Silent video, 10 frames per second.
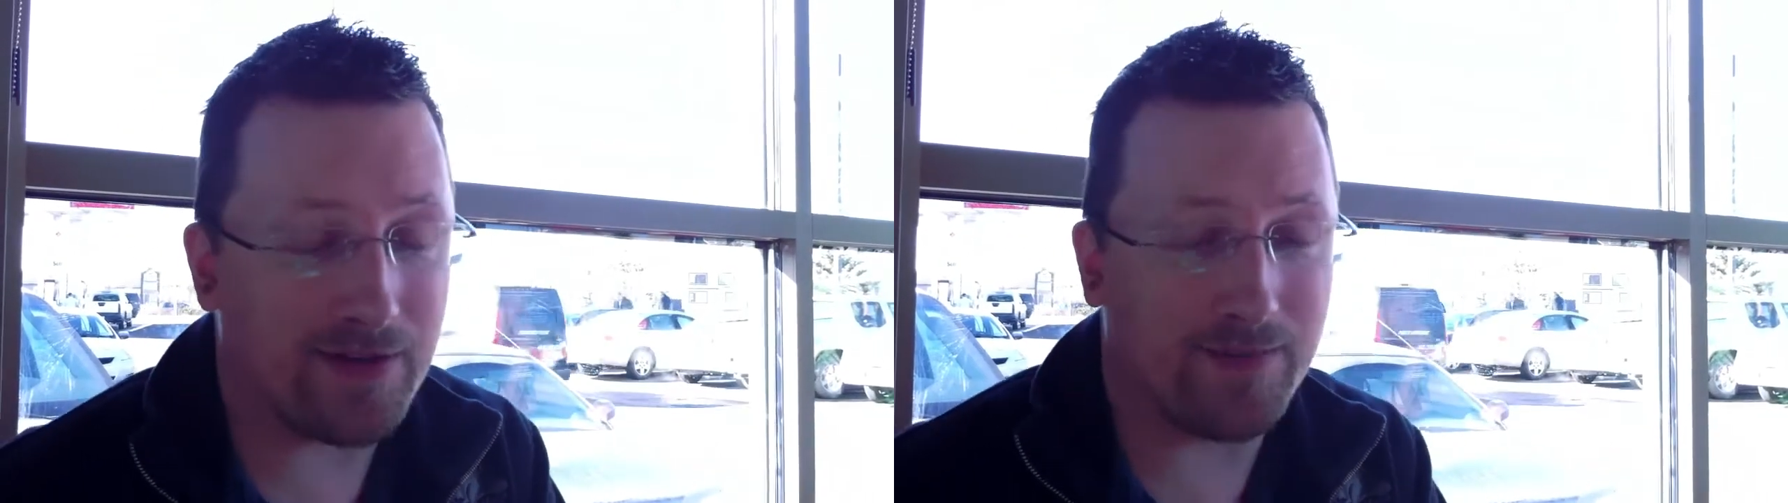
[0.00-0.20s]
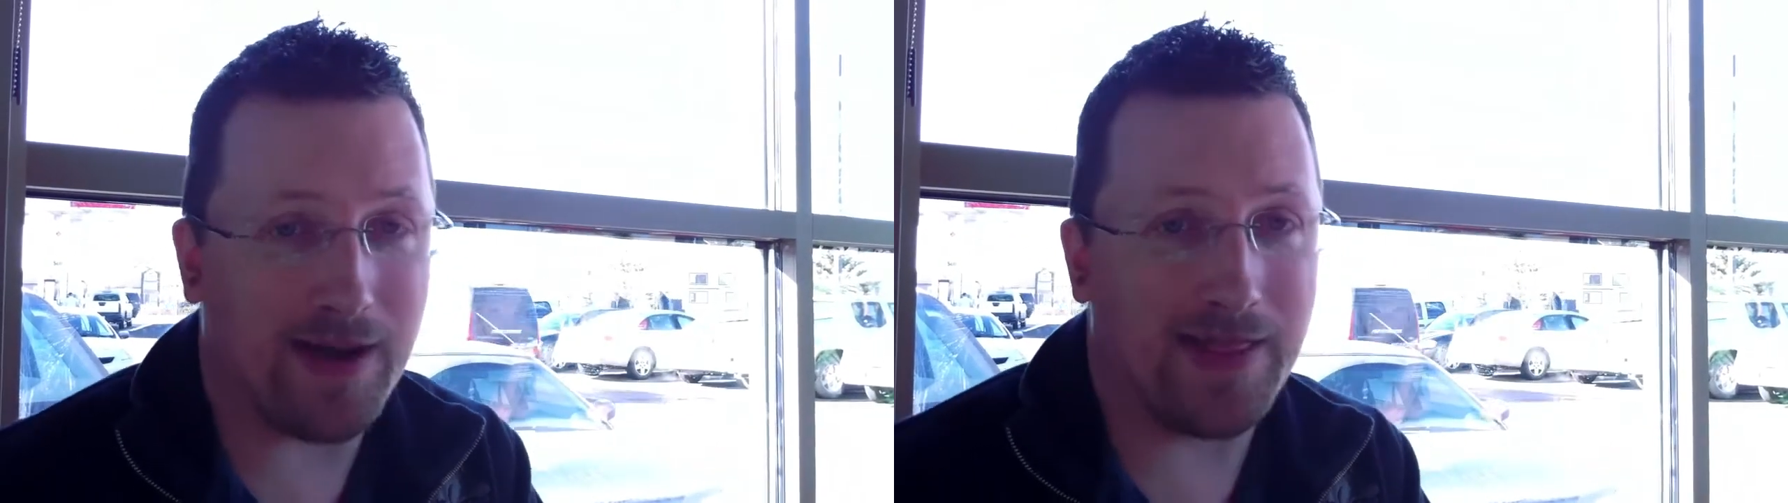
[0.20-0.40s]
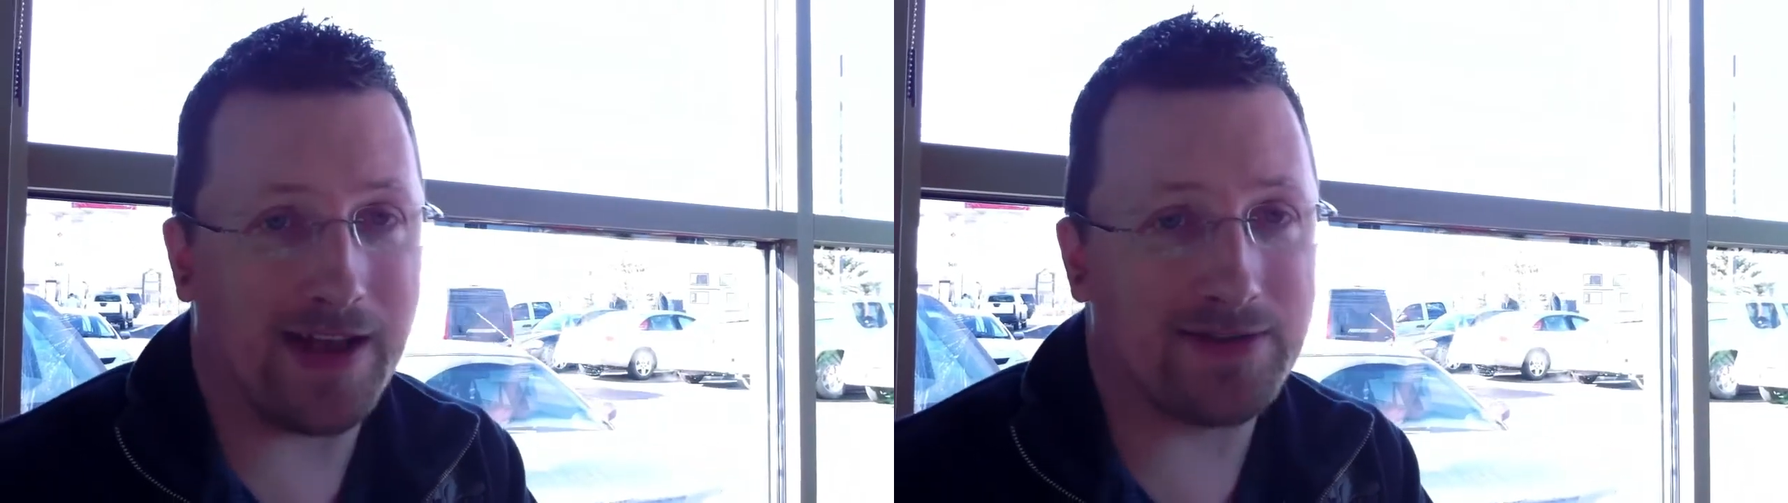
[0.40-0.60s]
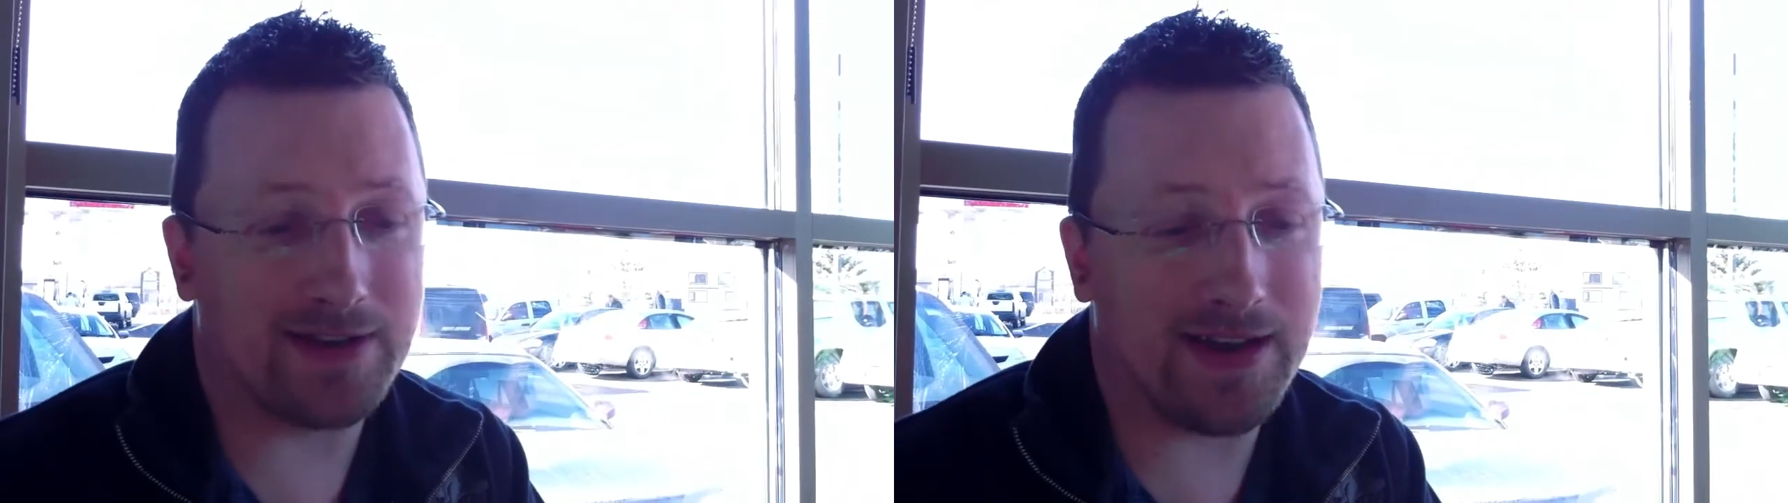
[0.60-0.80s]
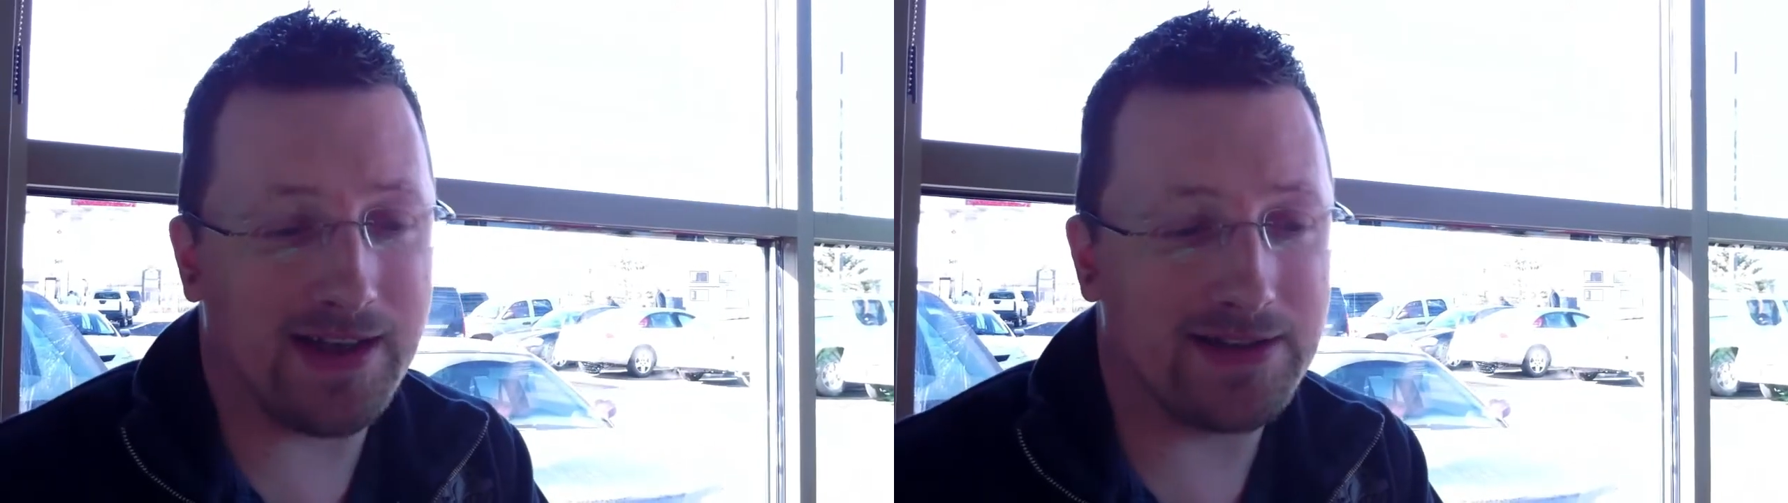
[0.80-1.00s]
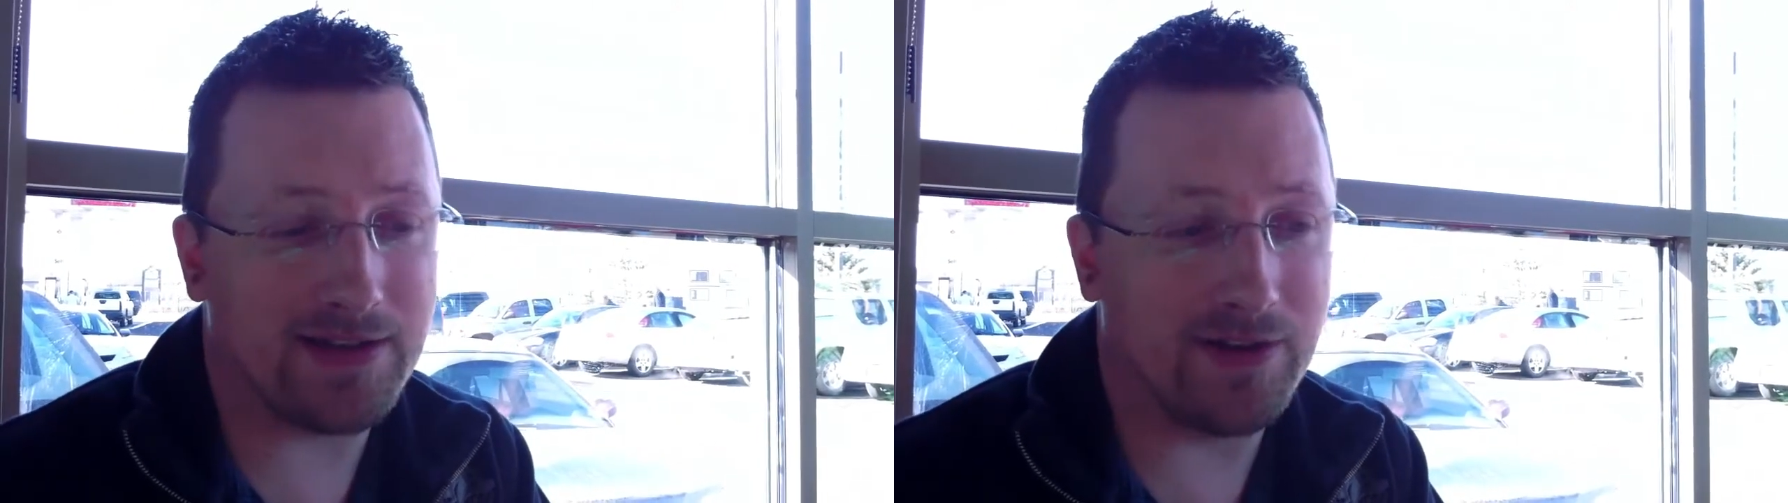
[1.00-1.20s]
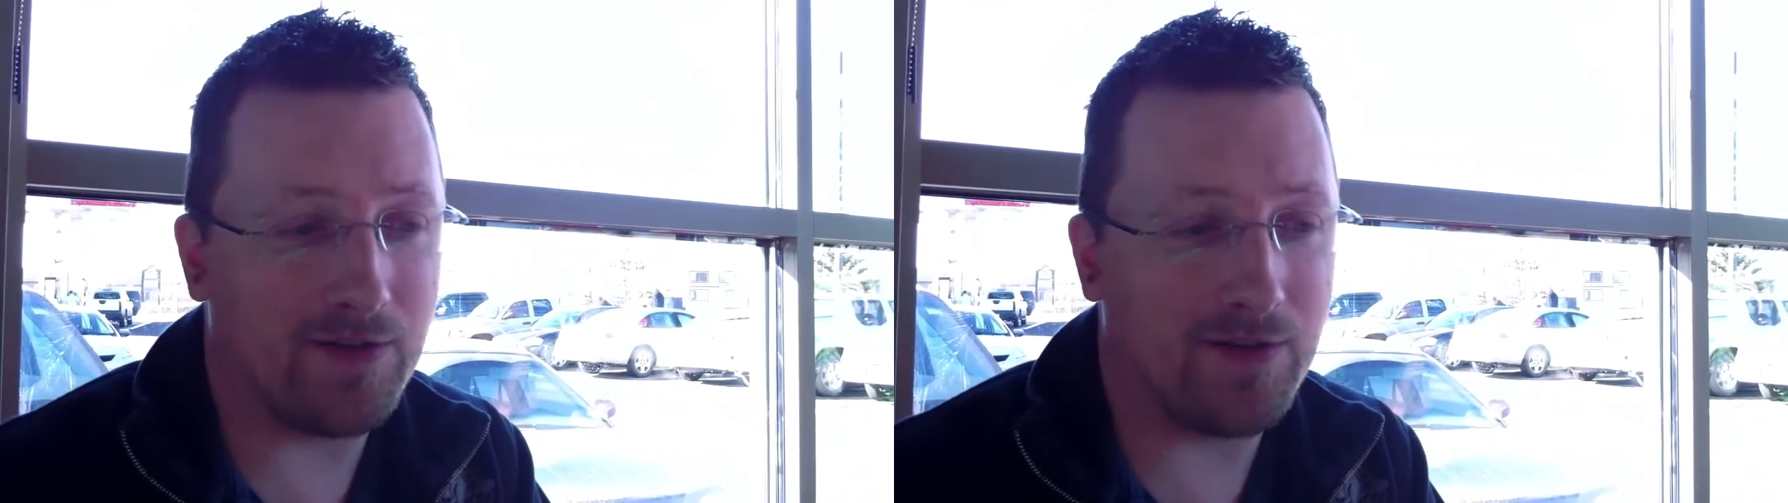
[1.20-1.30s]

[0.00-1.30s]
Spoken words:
out of my 1,000 list